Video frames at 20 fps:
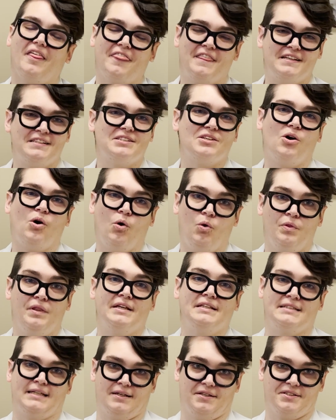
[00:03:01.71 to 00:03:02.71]
this
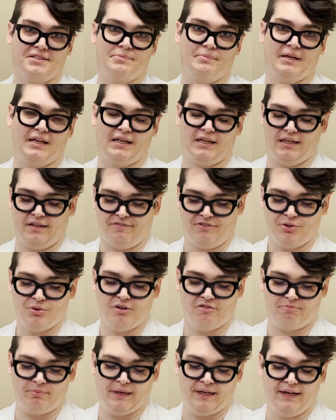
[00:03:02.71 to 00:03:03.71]
only tells me if you
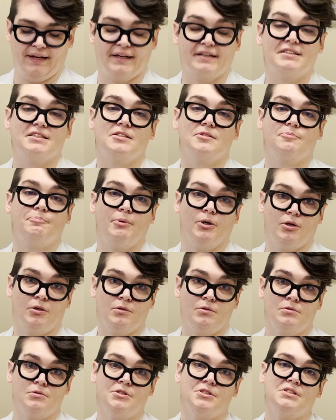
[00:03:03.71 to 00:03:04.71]
have been
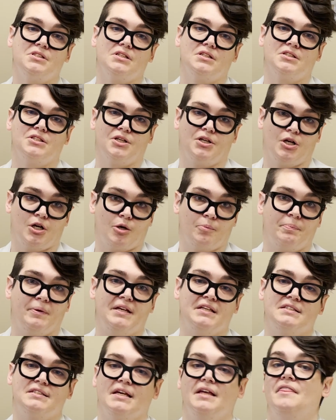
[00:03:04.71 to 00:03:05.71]
exposed to
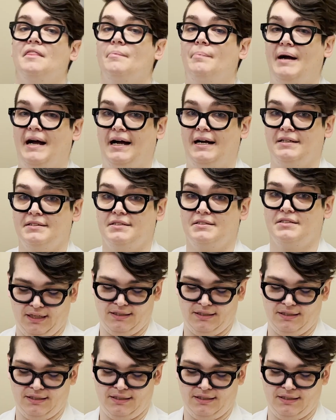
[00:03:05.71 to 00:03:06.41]
herpes in the past.